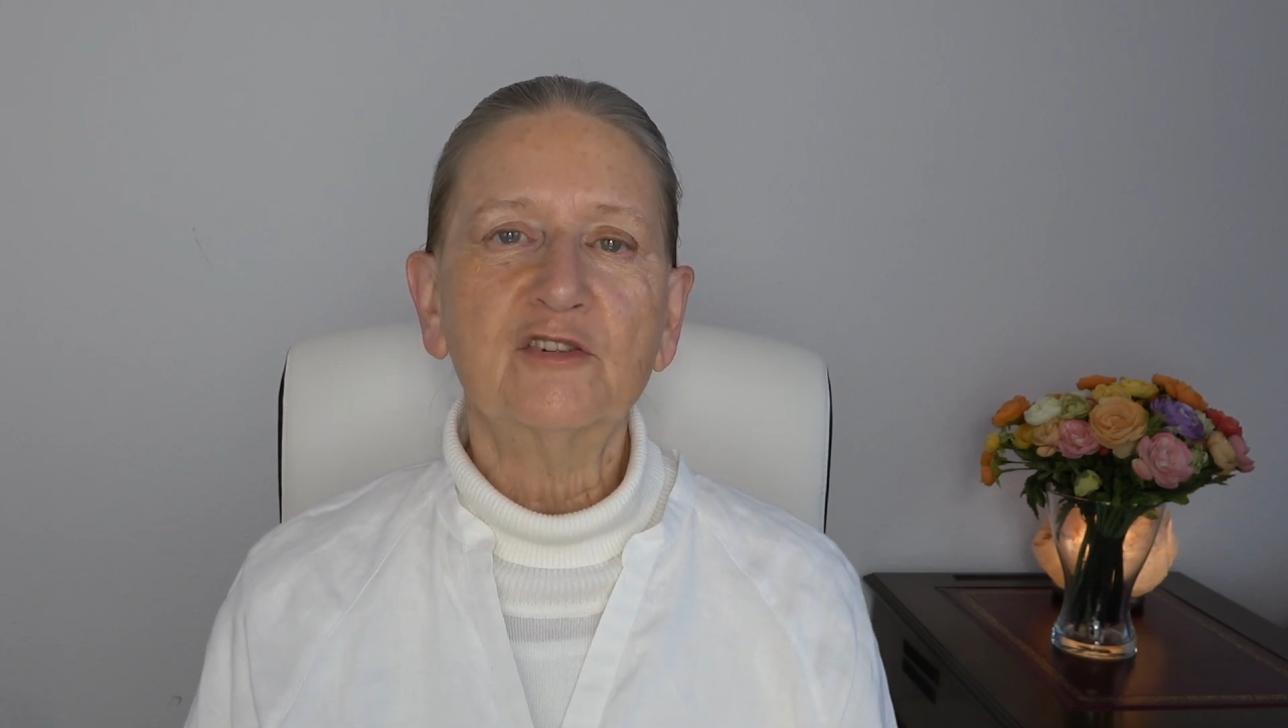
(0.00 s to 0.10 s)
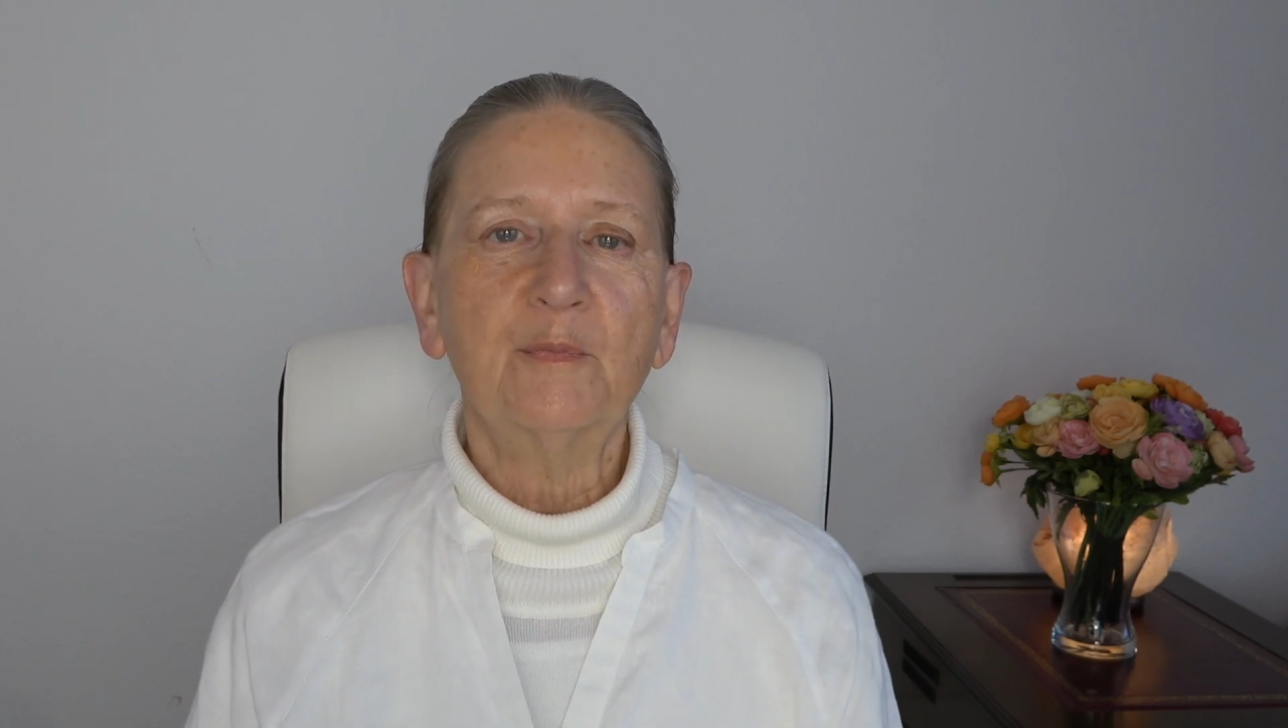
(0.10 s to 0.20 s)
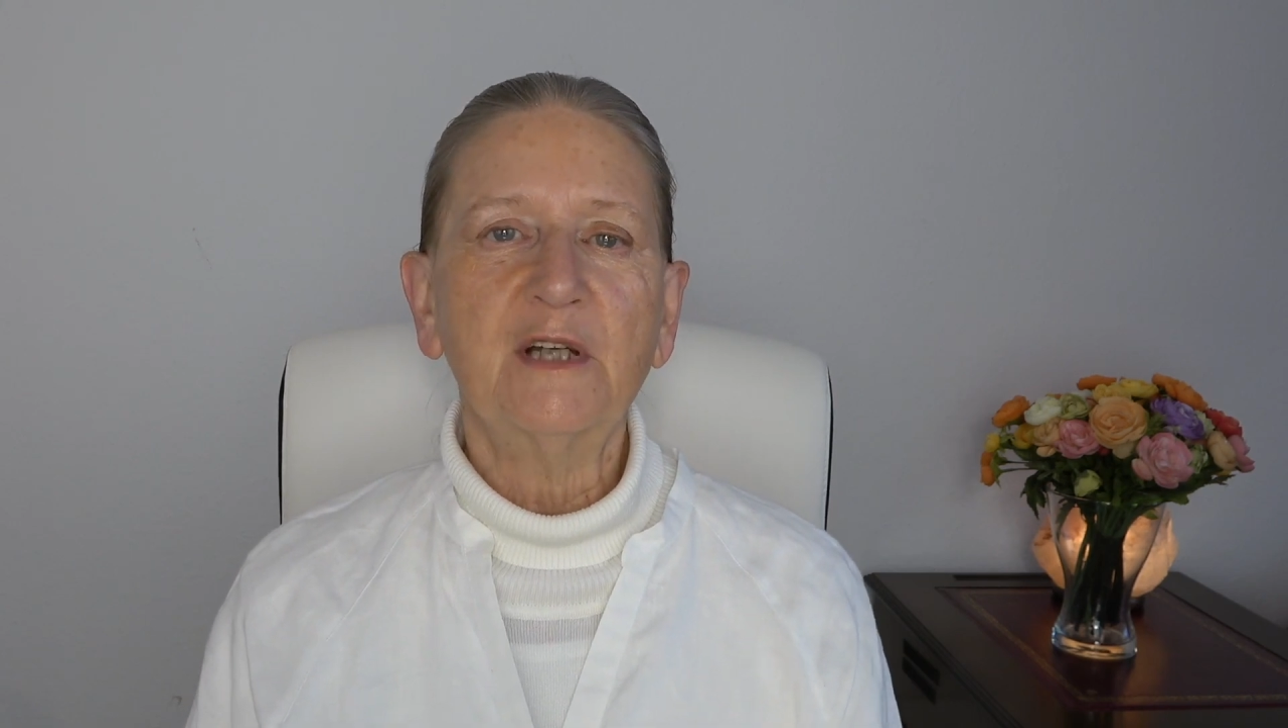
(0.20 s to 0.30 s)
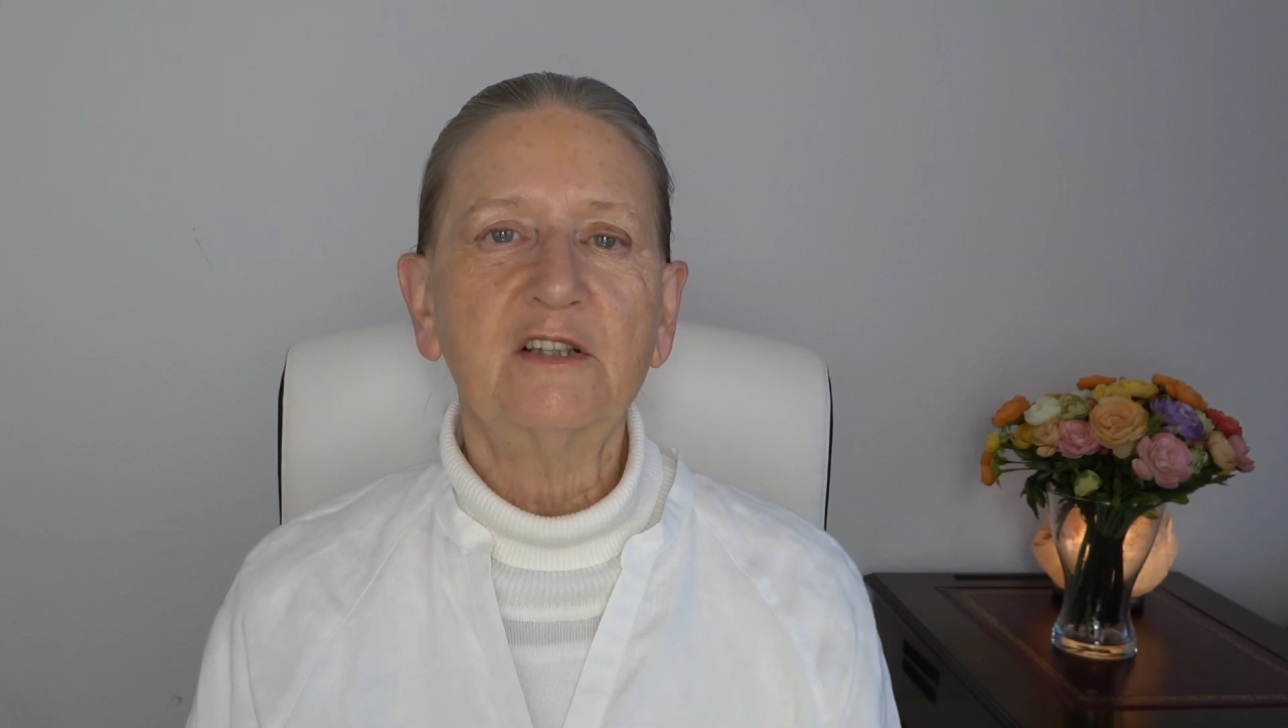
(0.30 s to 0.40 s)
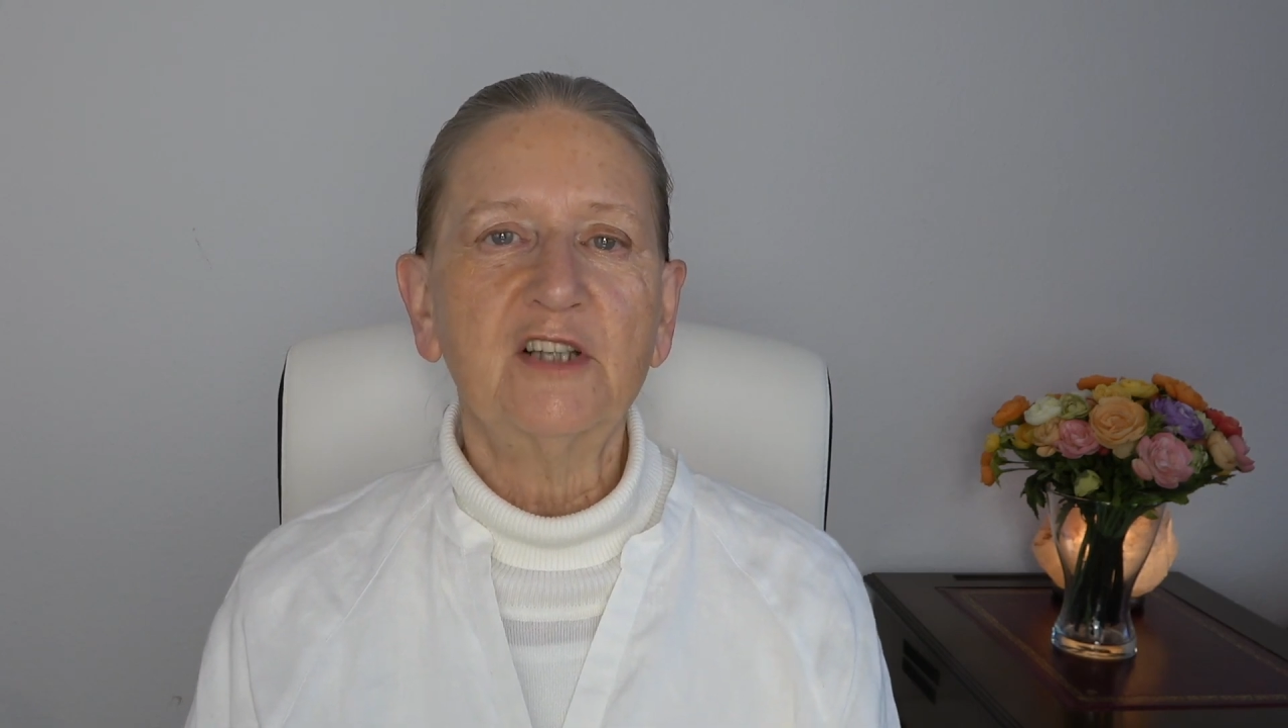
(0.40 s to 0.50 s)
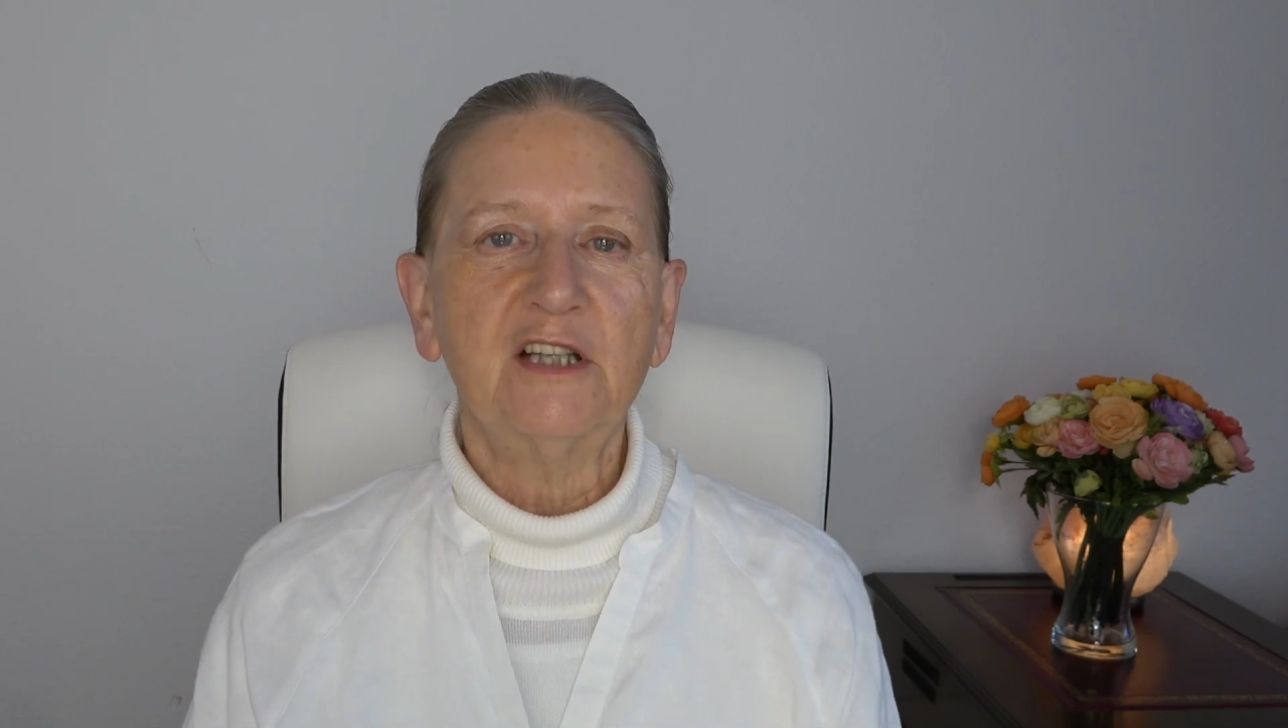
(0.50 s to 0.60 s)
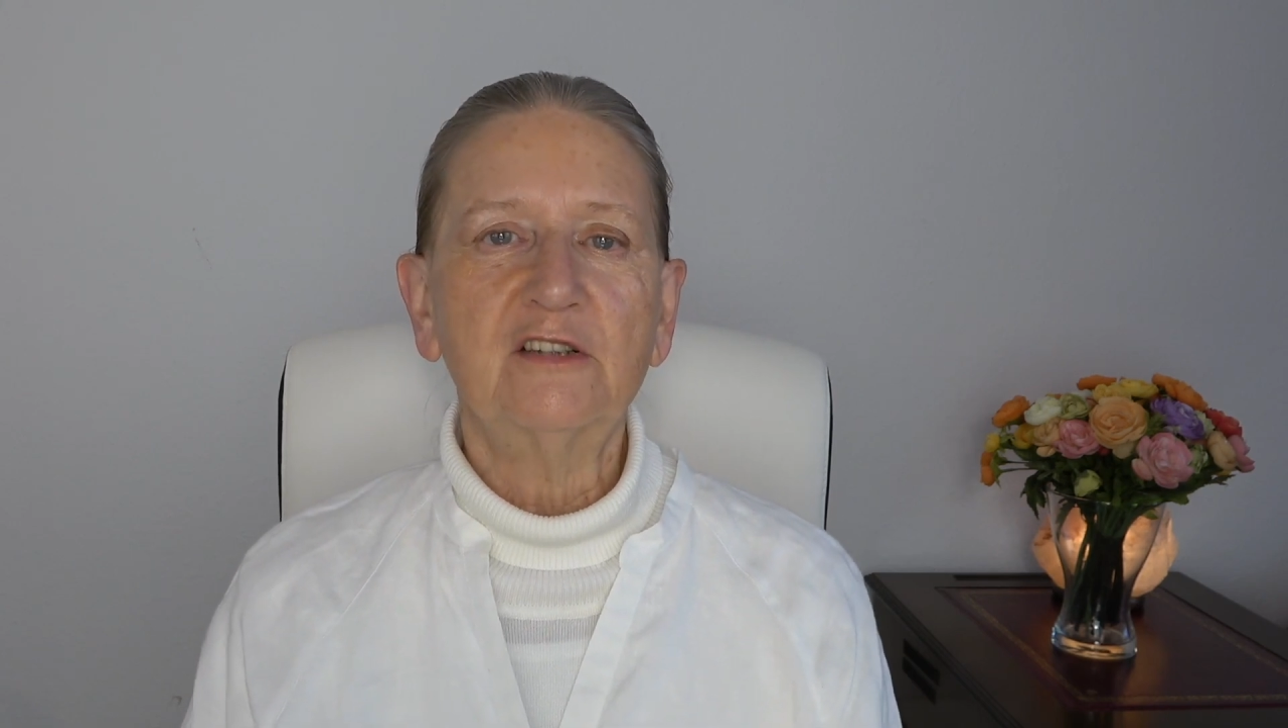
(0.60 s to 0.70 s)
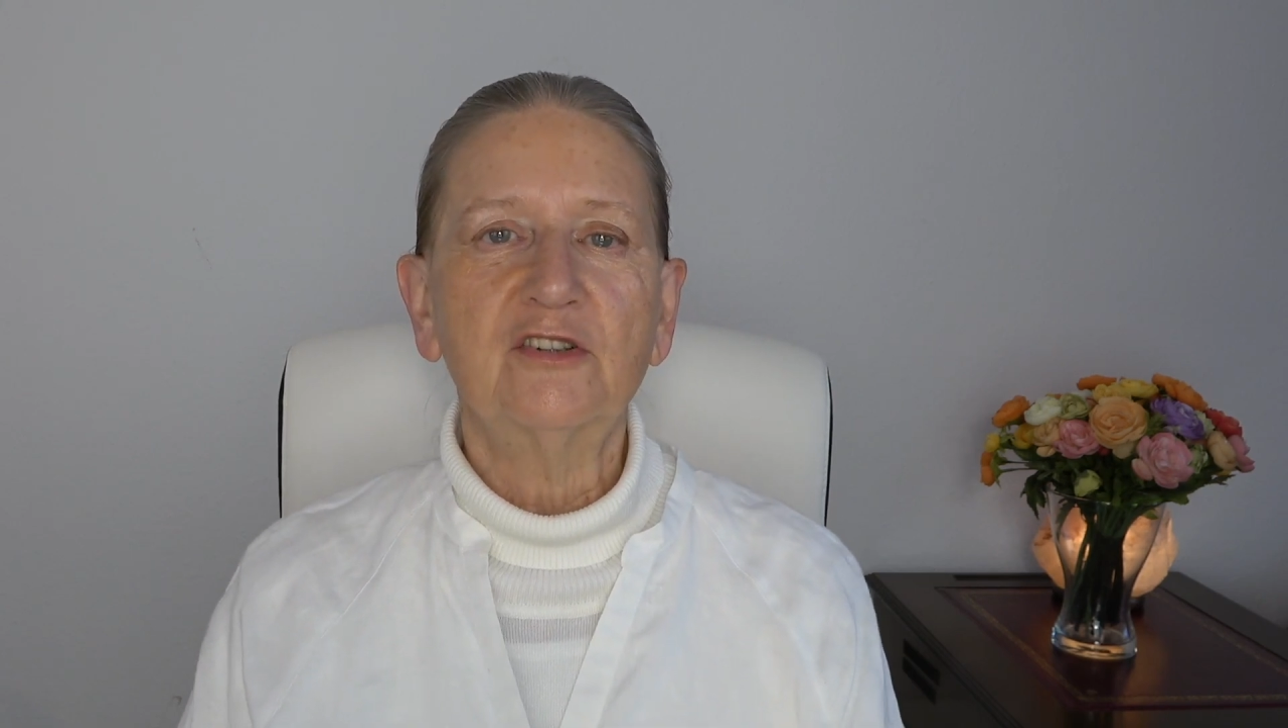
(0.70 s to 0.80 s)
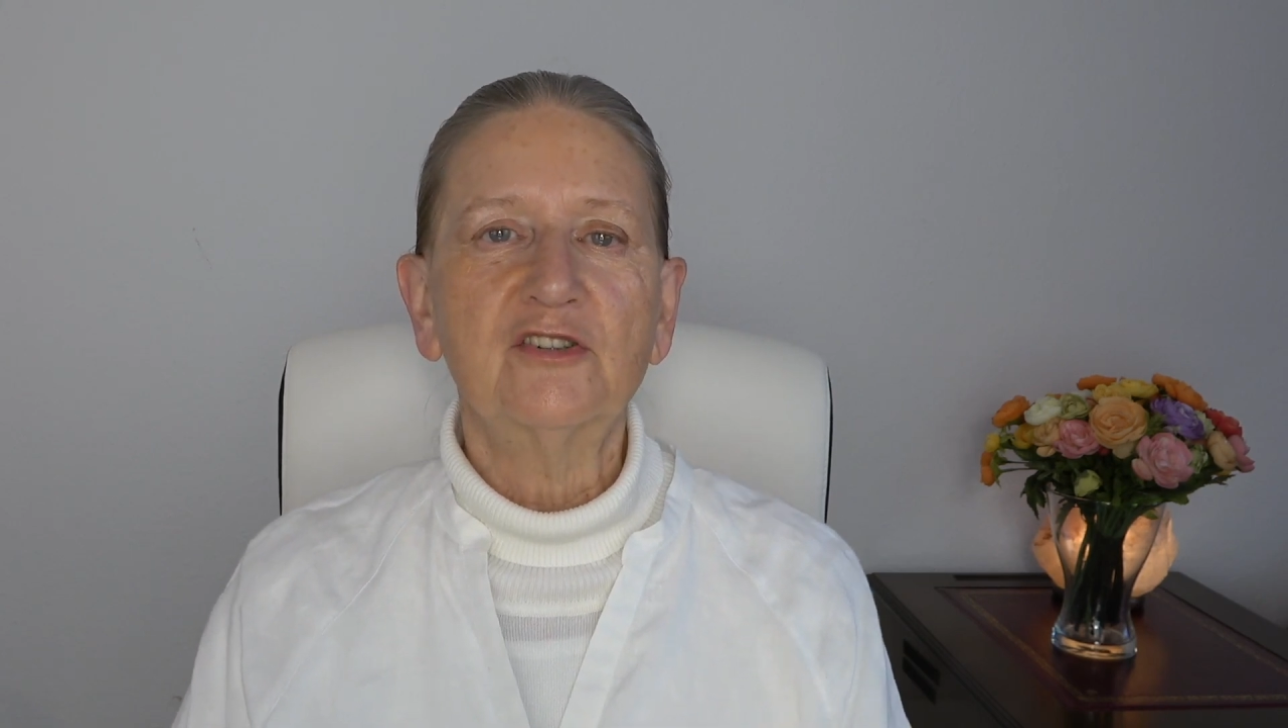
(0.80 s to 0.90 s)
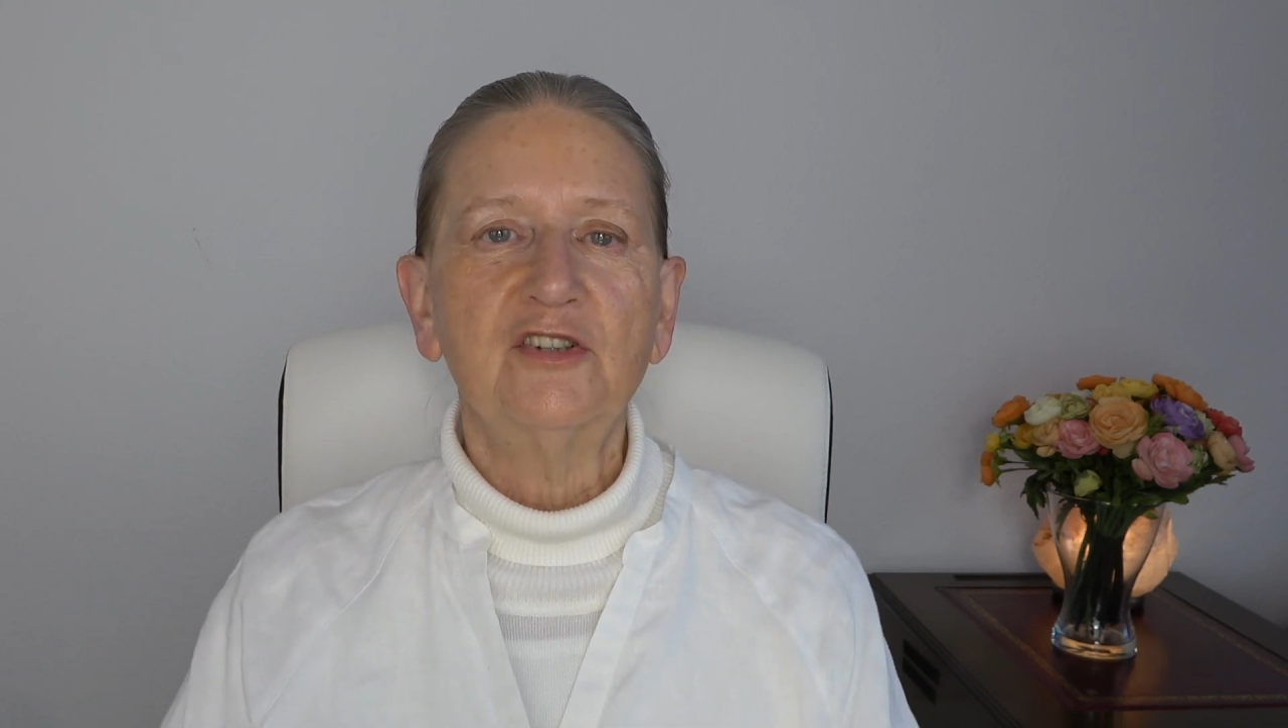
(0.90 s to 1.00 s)

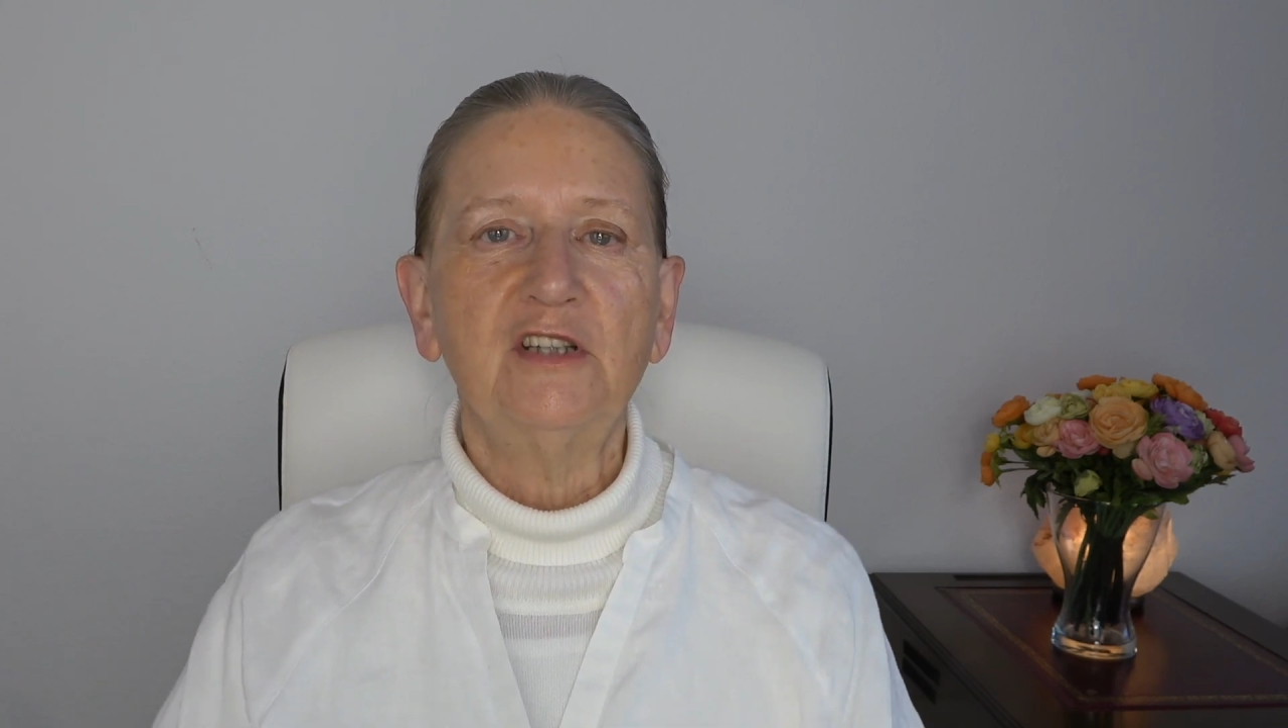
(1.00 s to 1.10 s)
spectators